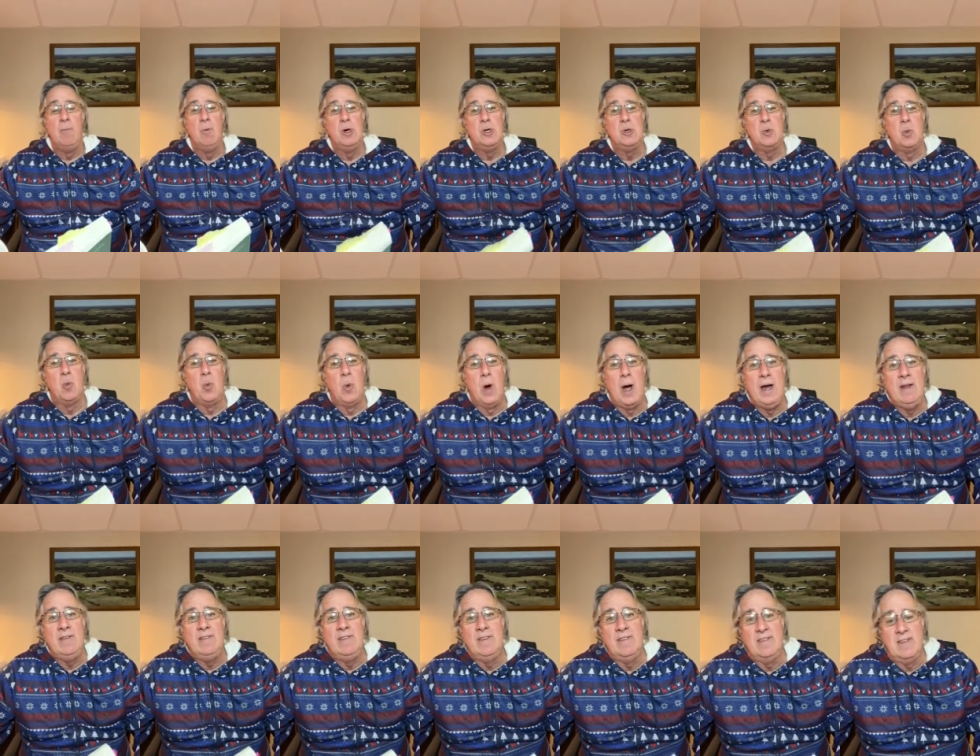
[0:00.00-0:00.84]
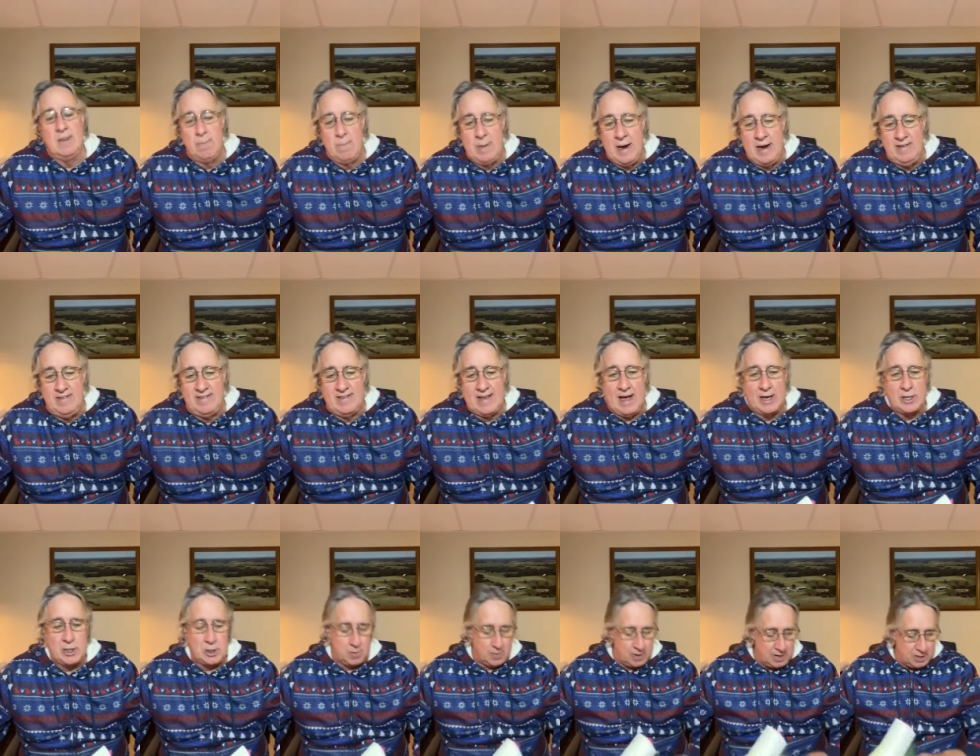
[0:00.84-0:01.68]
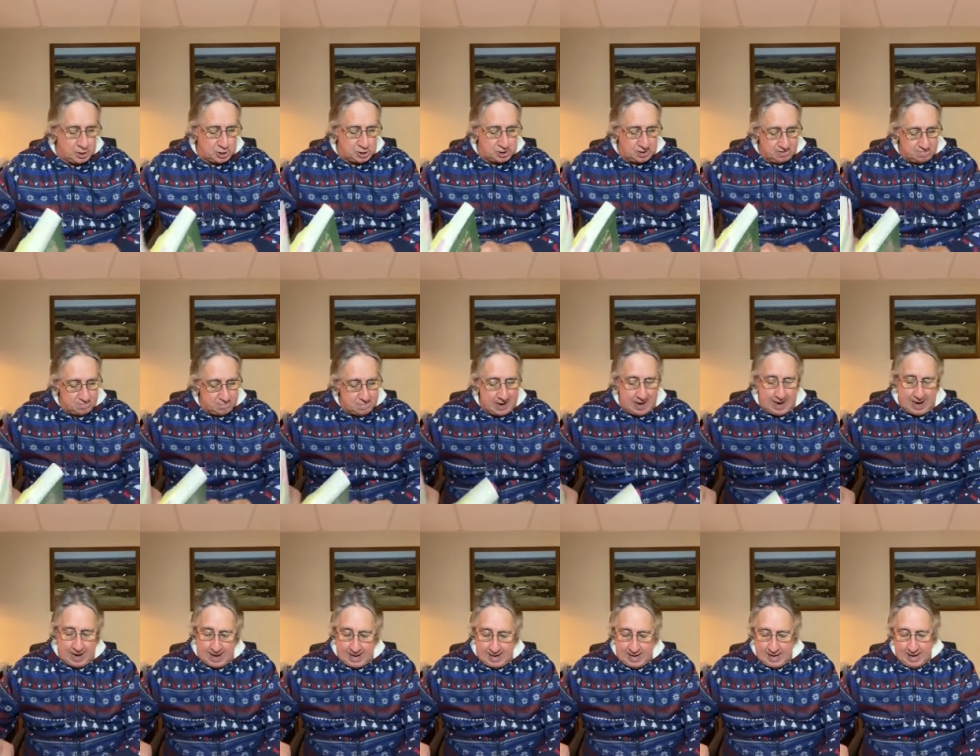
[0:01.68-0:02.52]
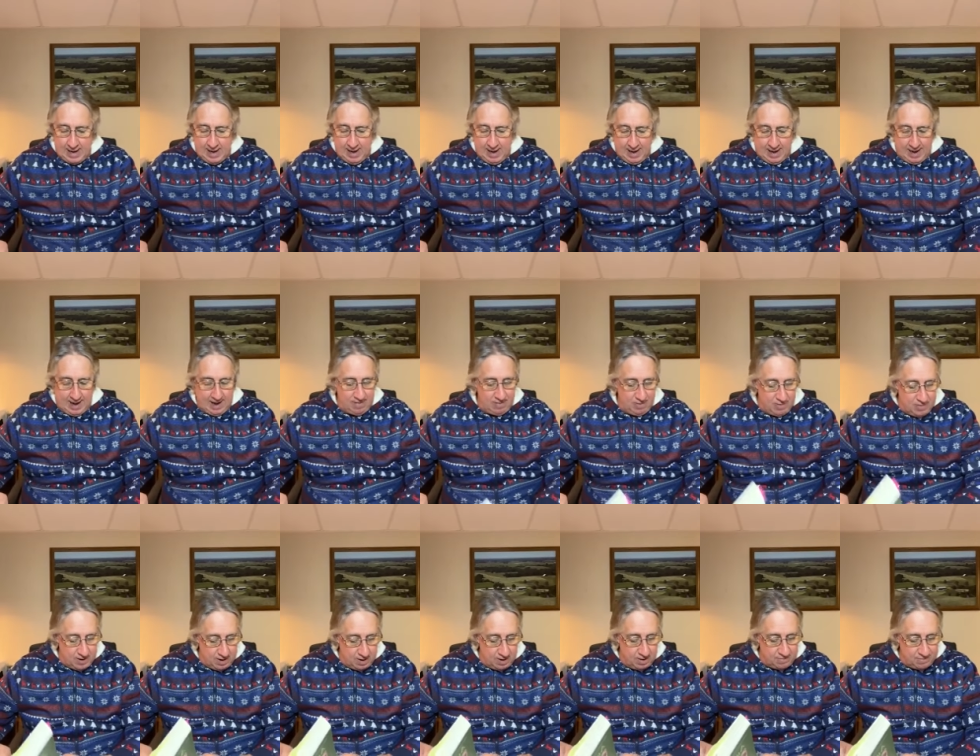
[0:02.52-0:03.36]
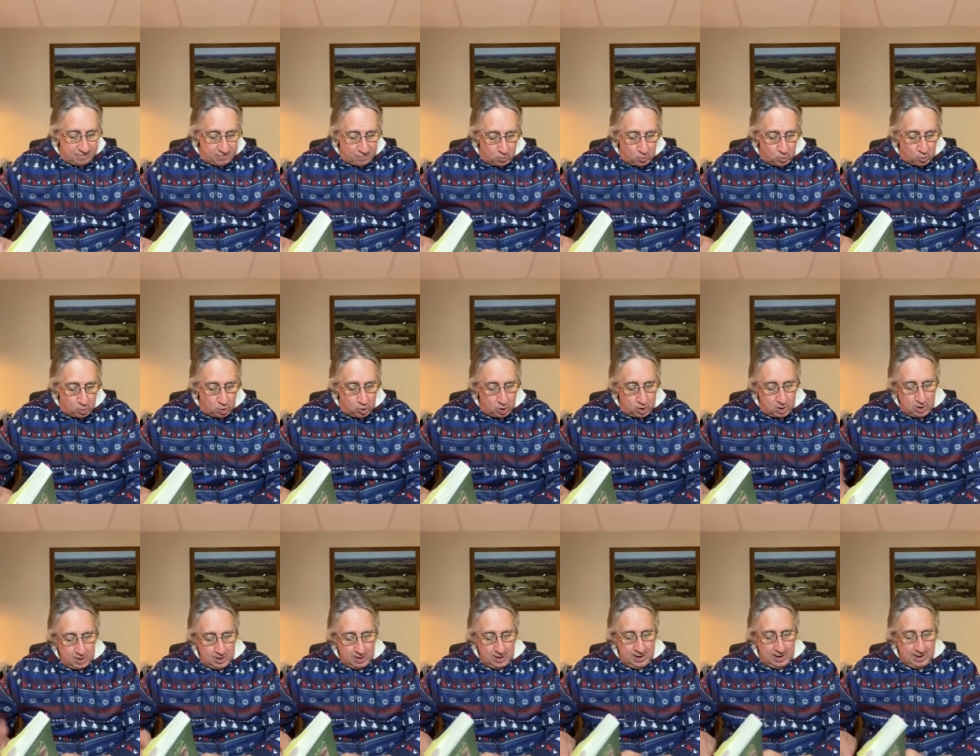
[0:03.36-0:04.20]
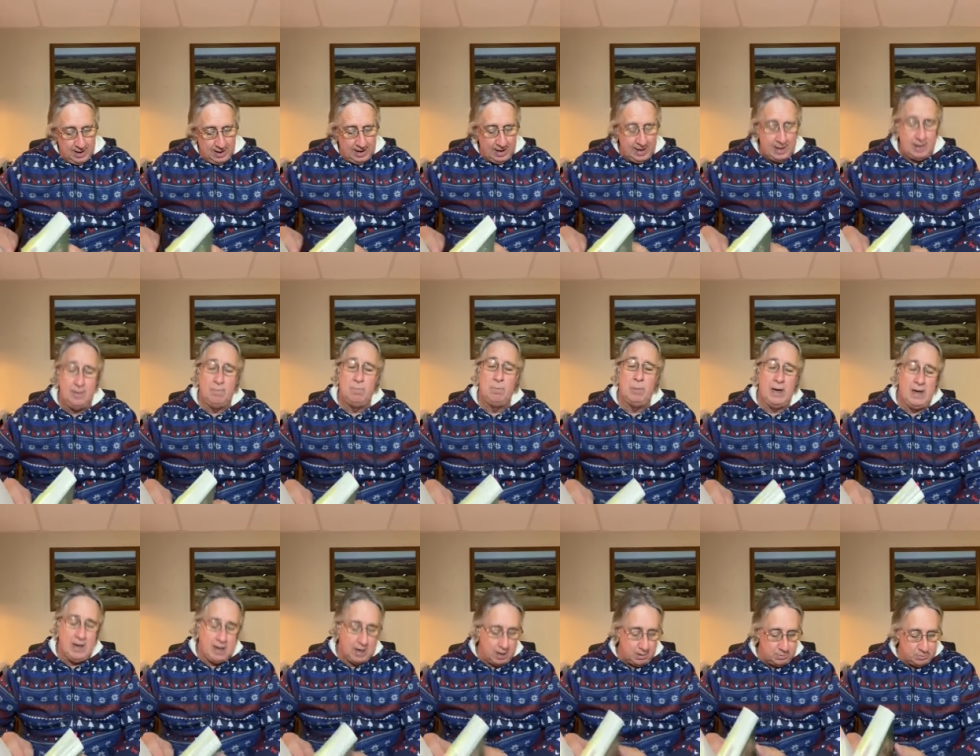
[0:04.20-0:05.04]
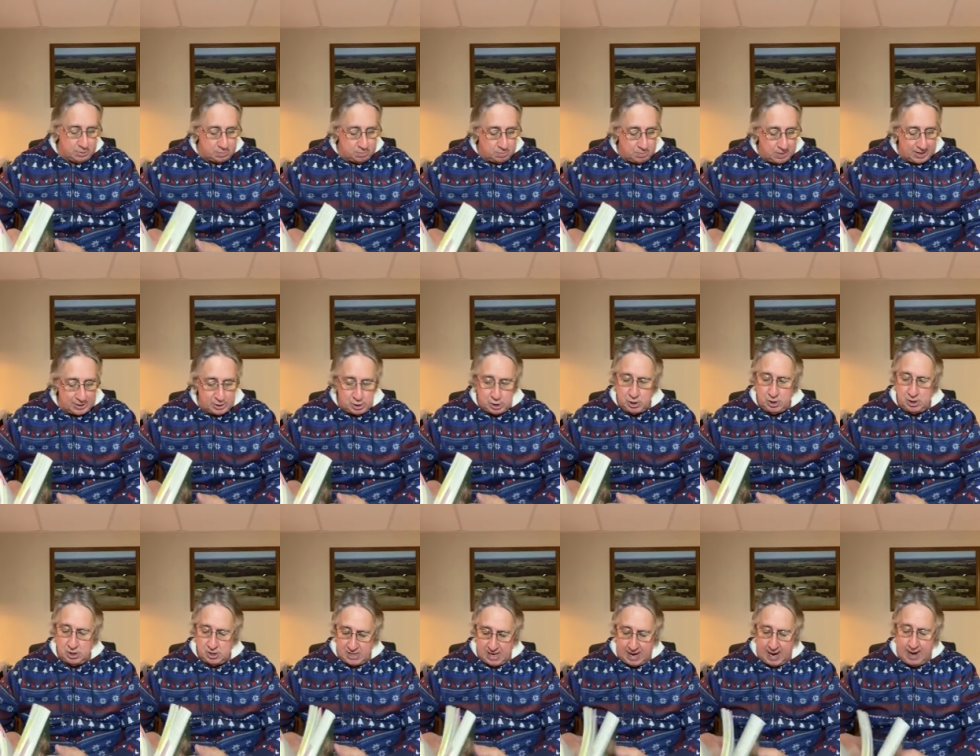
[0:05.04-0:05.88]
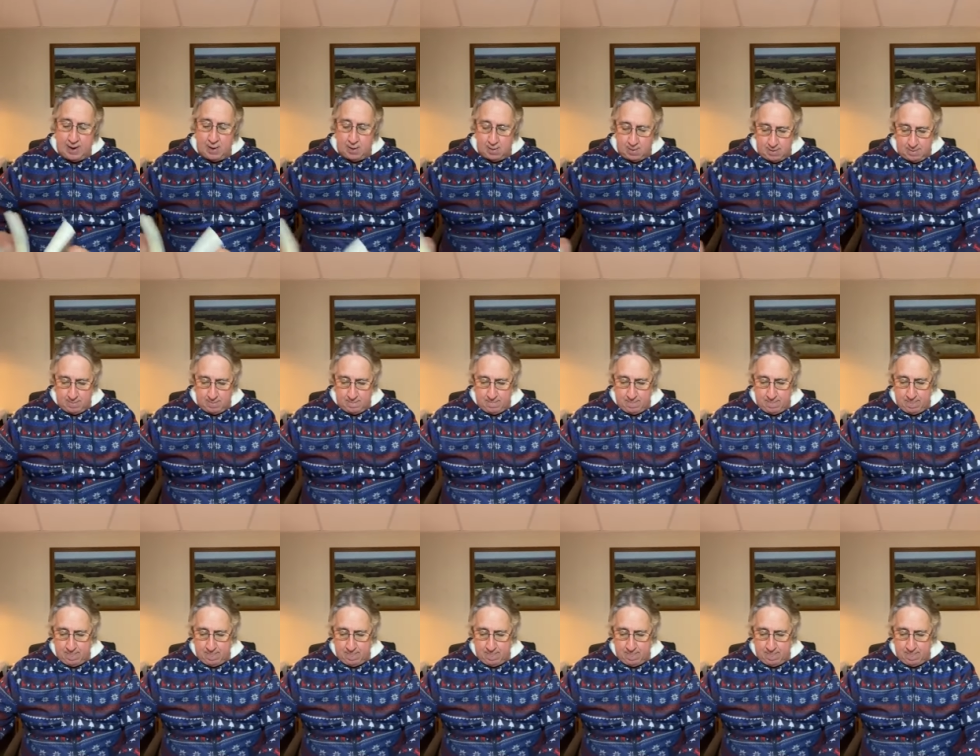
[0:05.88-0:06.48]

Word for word: which raises the base saturation of mag, and therefore it becomes much tighter.